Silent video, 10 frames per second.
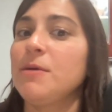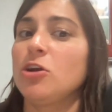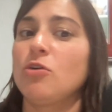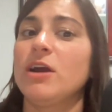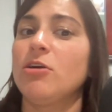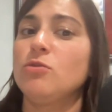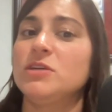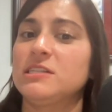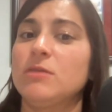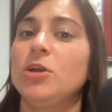And Guerrero
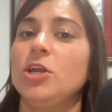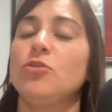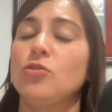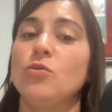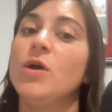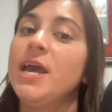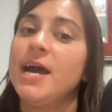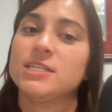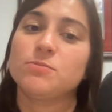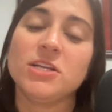is somebody who
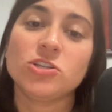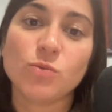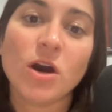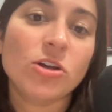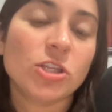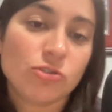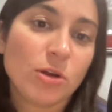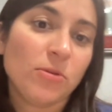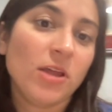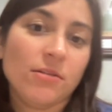has pitched well at the
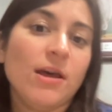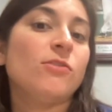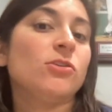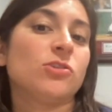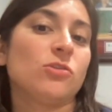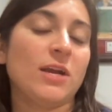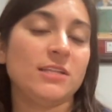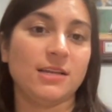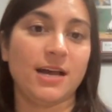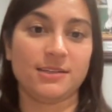AAA level. So the
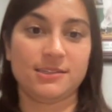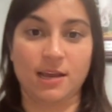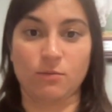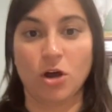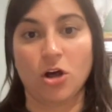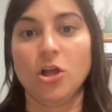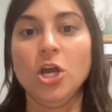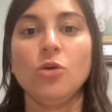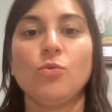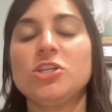Red Sox said, well,
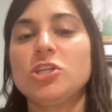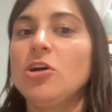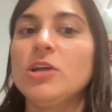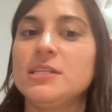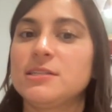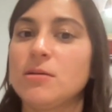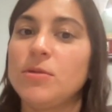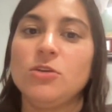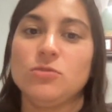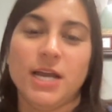Rich Hill is
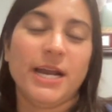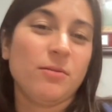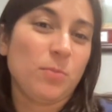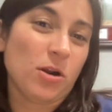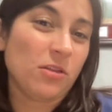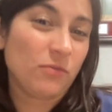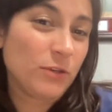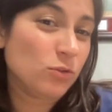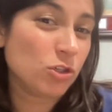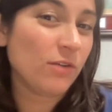somebody who's not going to be part of the
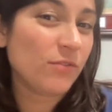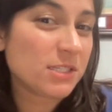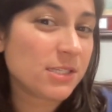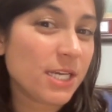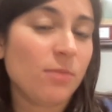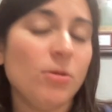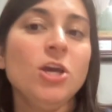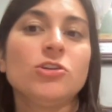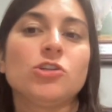future of this team.